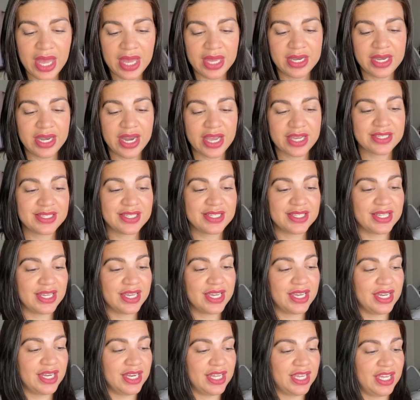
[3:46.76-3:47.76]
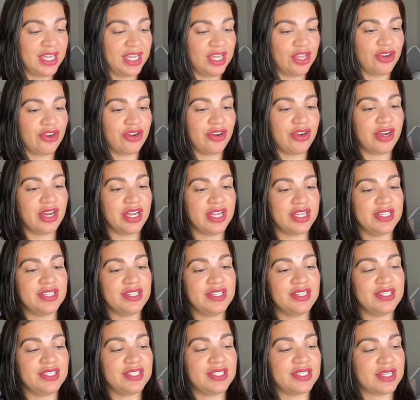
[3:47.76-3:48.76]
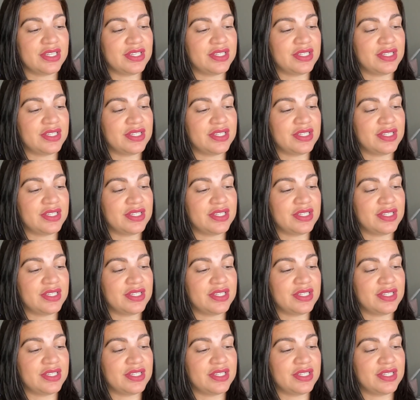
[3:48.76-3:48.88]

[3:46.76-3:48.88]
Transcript: Next thing in here is